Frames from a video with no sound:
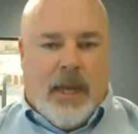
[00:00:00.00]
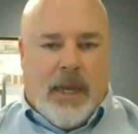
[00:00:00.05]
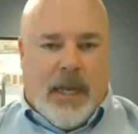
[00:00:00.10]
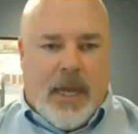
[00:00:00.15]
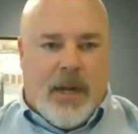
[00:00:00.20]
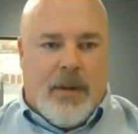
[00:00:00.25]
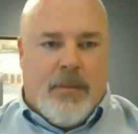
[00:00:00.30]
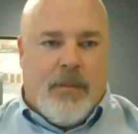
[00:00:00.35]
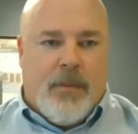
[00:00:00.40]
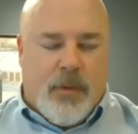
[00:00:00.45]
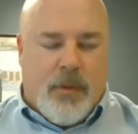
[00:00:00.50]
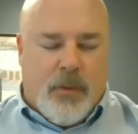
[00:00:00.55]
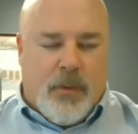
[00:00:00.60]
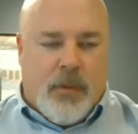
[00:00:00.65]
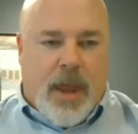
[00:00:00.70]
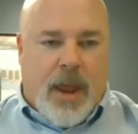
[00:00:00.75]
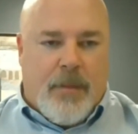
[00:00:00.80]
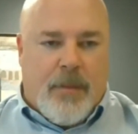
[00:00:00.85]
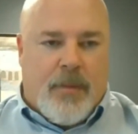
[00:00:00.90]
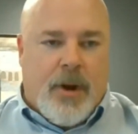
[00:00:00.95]
get them through
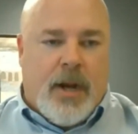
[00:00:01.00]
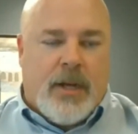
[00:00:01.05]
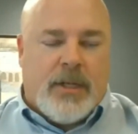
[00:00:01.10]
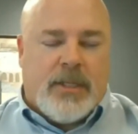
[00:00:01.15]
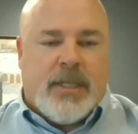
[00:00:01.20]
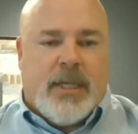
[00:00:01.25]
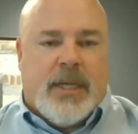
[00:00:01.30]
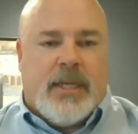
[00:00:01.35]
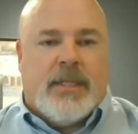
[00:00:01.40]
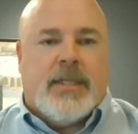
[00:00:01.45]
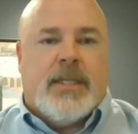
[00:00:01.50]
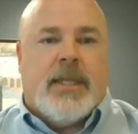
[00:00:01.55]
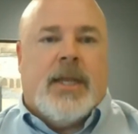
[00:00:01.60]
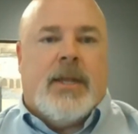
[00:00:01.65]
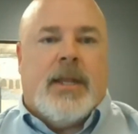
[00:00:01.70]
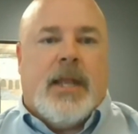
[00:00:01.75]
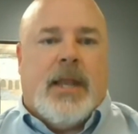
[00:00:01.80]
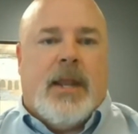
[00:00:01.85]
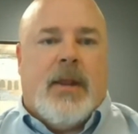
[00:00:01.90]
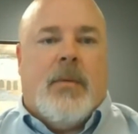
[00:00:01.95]
that process,
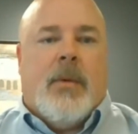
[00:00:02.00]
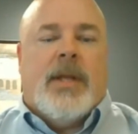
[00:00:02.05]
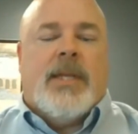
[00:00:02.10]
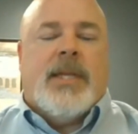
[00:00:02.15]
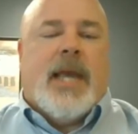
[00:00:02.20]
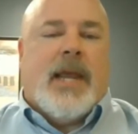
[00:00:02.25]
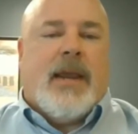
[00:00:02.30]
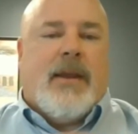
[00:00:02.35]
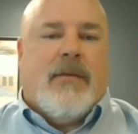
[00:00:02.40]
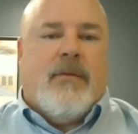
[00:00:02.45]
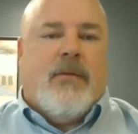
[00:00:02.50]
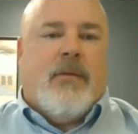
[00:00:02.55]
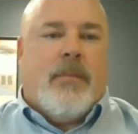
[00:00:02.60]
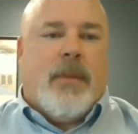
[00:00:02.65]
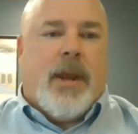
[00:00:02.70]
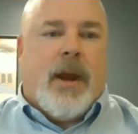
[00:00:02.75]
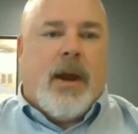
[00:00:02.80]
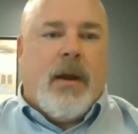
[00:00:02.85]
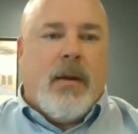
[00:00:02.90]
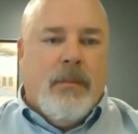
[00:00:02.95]
then we take it from
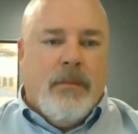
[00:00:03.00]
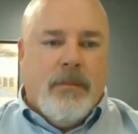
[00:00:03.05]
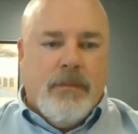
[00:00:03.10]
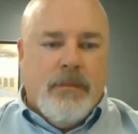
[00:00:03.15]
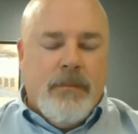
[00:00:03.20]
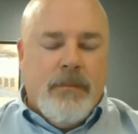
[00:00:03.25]
there.